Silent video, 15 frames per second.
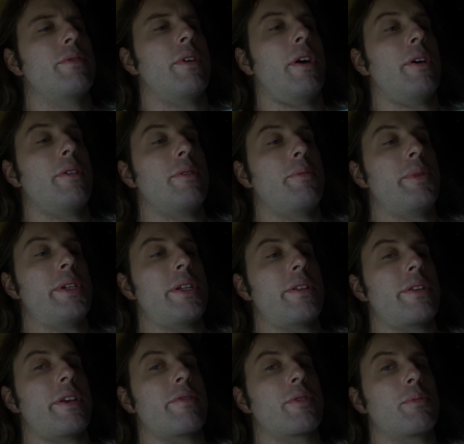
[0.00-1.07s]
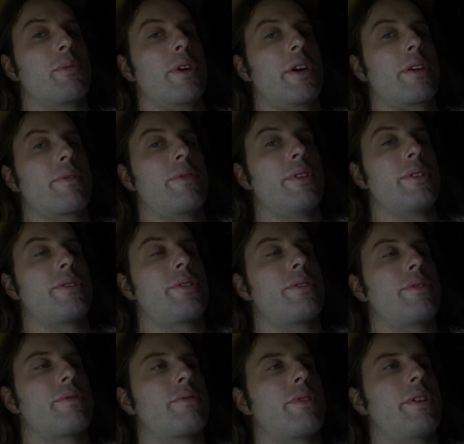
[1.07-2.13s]
immediately after
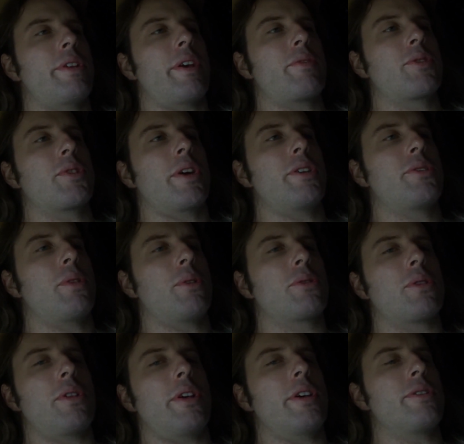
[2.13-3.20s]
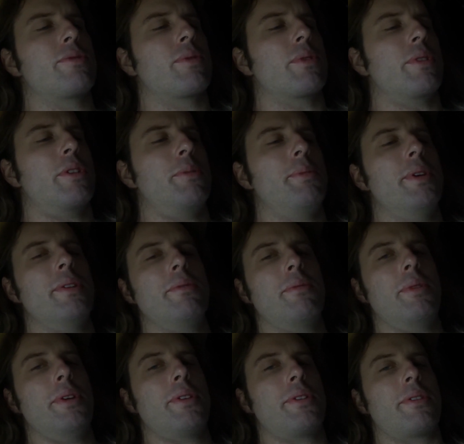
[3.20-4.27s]
breakfast and after I socialize for a little bit
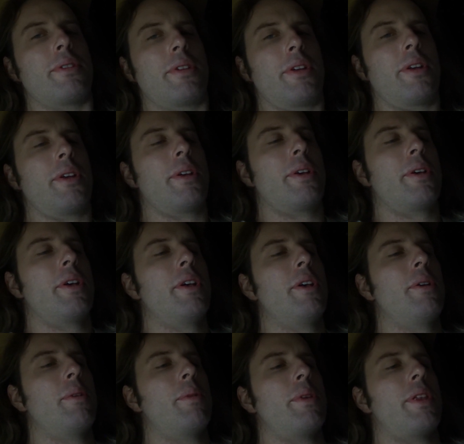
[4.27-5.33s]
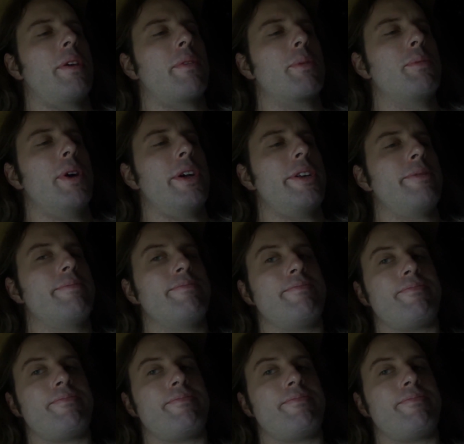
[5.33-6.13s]
with everybody.